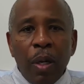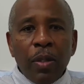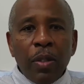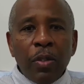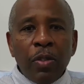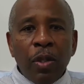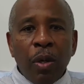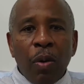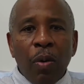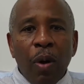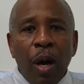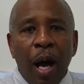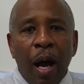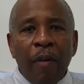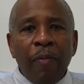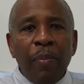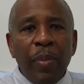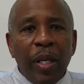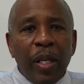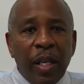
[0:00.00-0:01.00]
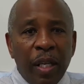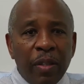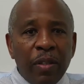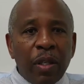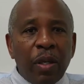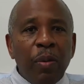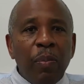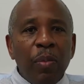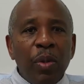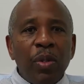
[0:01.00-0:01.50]
So I've been in
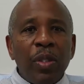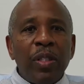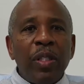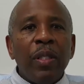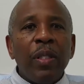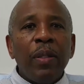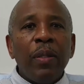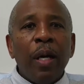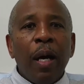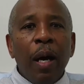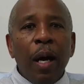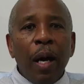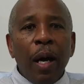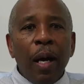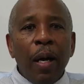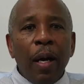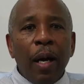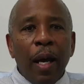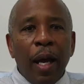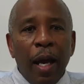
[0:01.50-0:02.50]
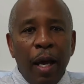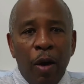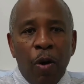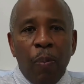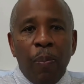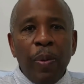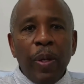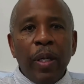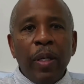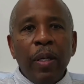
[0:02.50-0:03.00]
the community
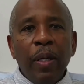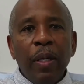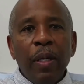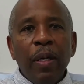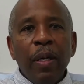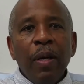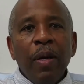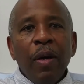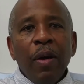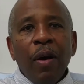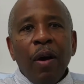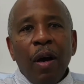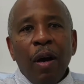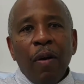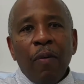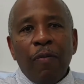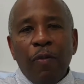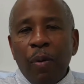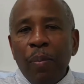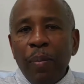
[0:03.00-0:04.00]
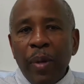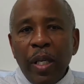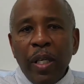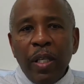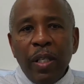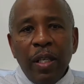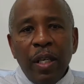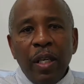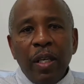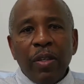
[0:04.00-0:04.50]
helping for
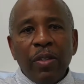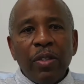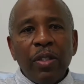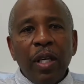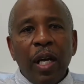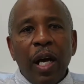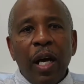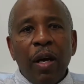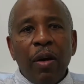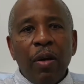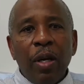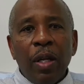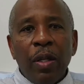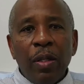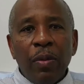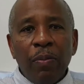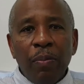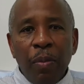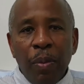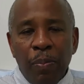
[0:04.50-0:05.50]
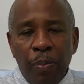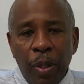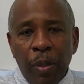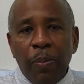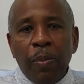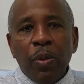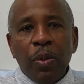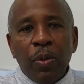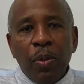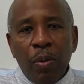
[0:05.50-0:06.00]
many years now, and
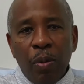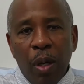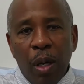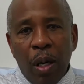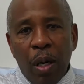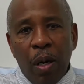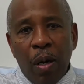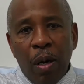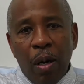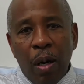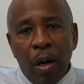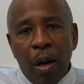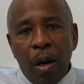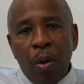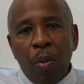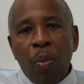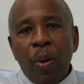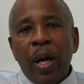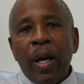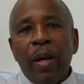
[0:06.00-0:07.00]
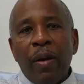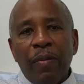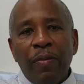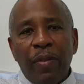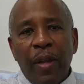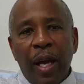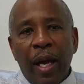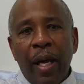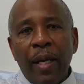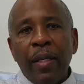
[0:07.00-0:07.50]
people are aware
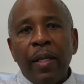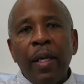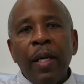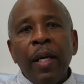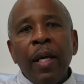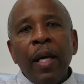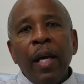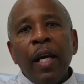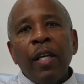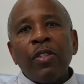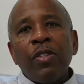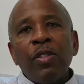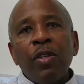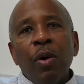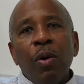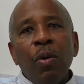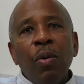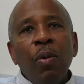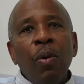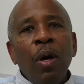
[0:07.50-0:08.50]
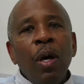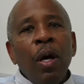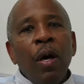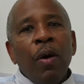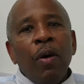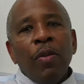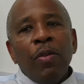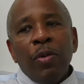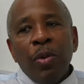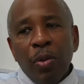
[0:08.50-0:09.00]
of that. And so
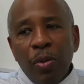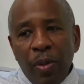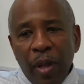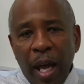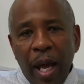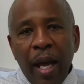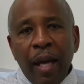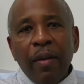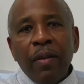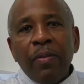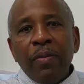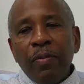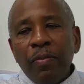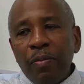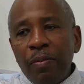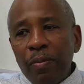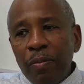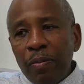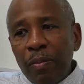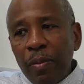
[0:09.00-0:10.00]
through that